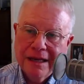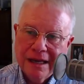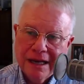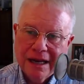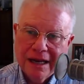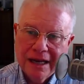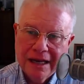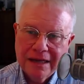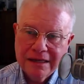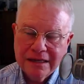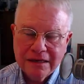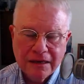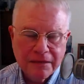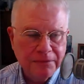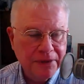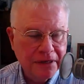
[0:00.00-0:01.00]
I
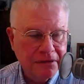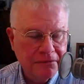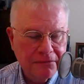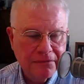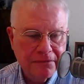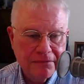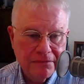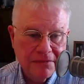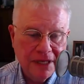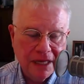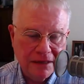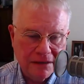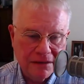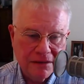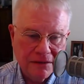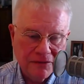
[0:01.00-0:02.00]
ended up in
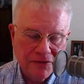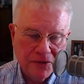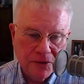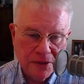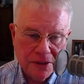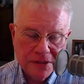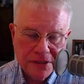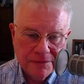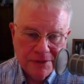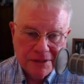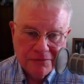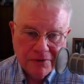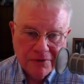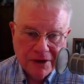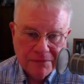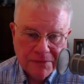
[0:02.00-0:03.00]
Dayton, of course. I
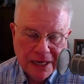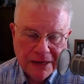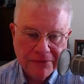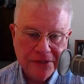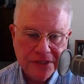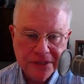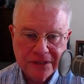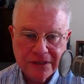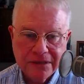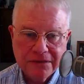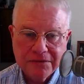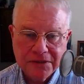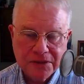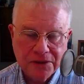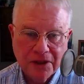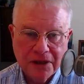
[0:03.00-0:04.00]
mean, Wright Pat was there.
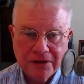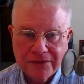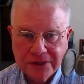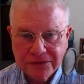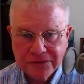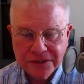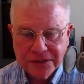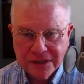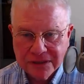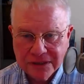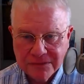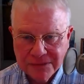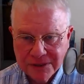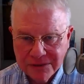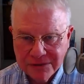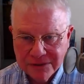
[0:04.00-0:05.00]
There's a lot of interest in
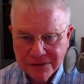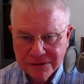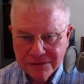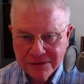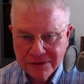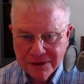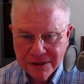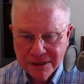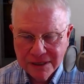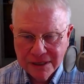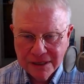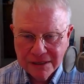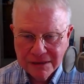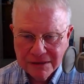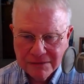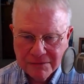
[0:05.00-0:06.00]
Communion
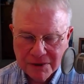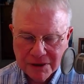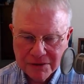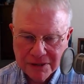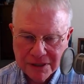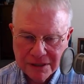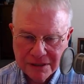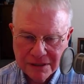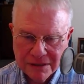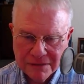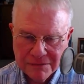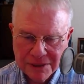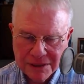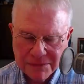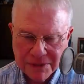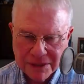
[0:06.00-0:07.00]
among the uh,
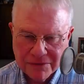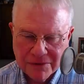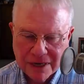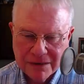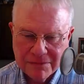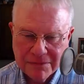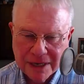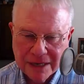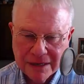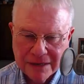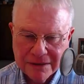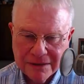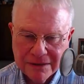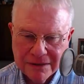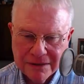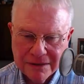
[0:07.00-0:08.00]
people at Wright Pat
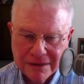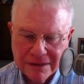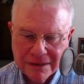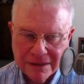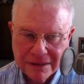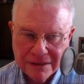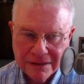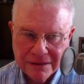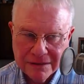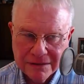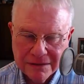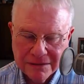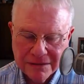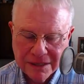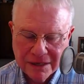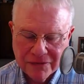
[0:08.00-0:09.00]
and
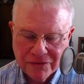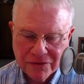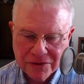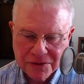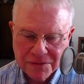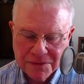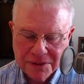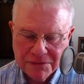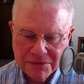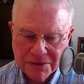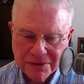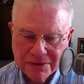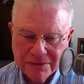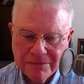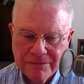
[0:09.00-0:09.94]
Air Force people.